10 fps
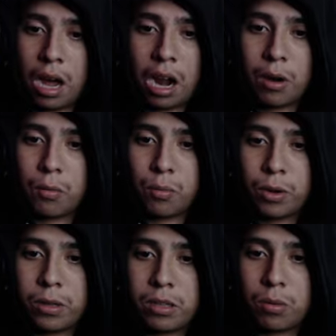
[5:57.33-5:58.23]
I
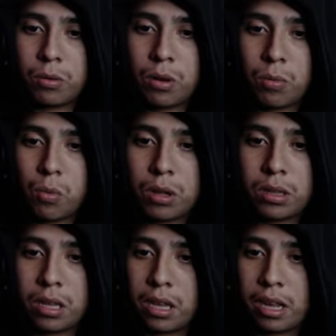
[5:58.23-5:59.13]
really don't know
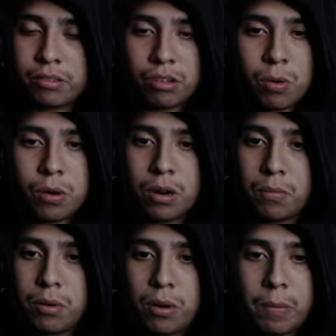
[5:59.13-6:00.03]
what the heck's going
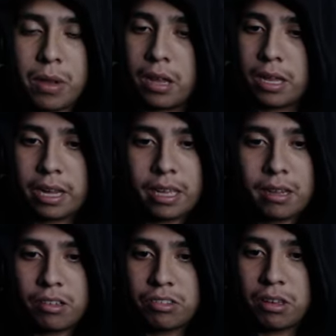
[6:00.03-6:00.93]
on, bro. I'm not
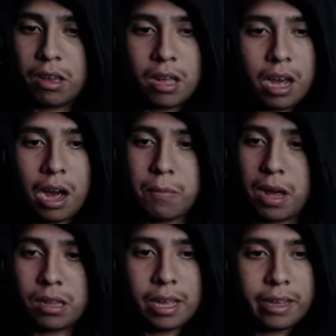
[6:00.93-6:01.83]
liking this. I'm
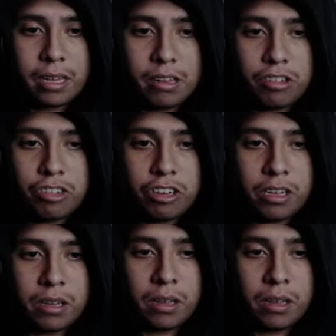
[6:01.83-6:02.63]
not liking this, G.